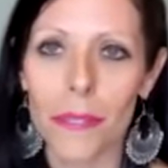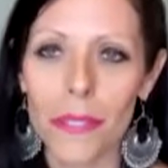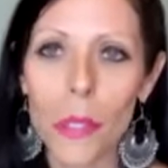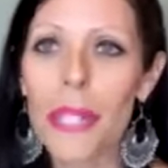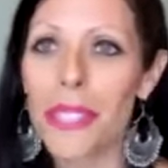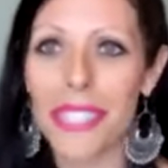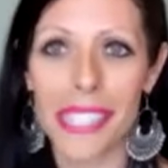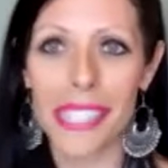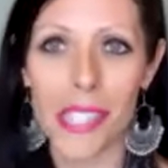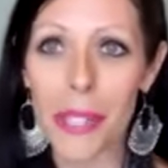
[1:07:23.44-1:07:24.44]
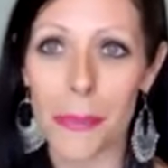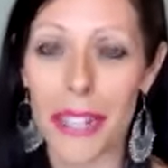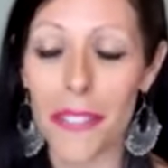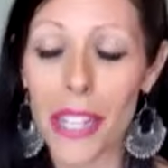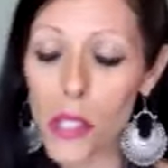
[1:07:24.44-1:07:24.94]
nobody really talks
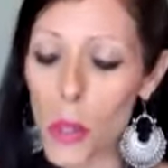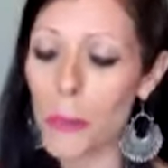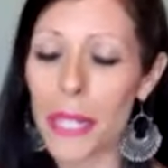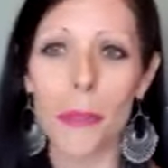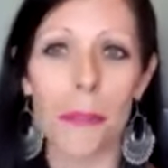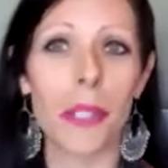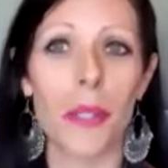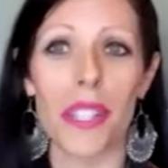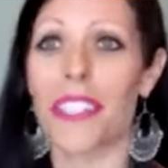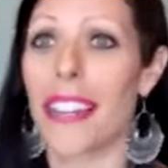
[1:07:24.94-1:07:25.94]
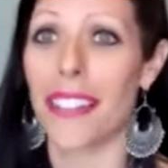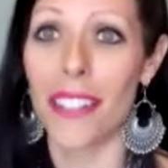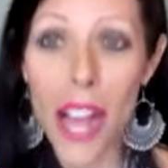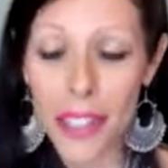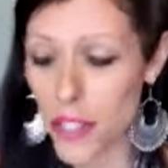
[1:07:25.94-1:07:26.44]
about it. I've had so many women go to their
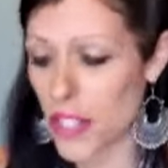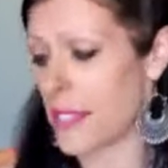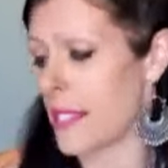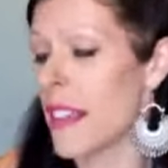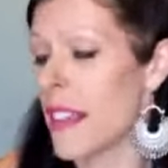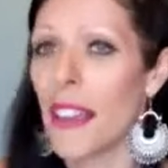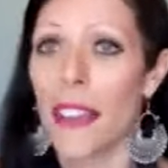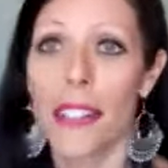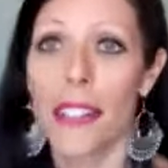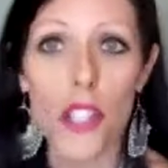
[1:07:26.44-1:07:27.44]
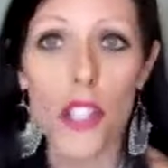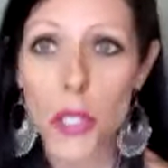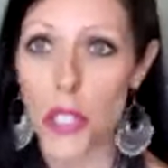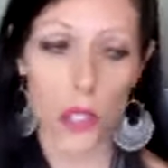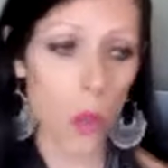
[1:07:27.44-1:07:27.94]
gynecologist,
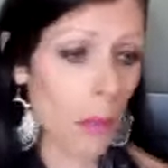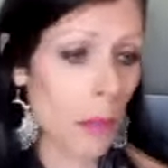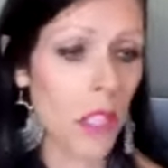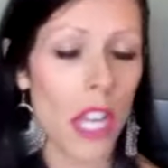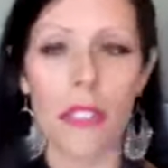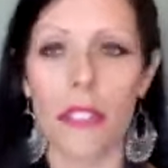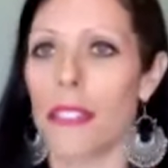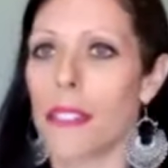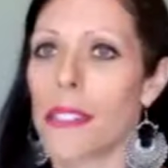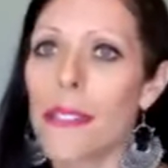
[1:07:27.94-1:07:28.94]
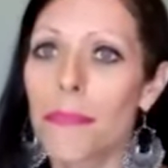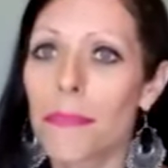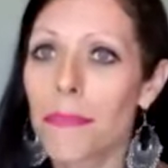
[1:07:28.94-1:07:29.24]
doctors, hormone doctors.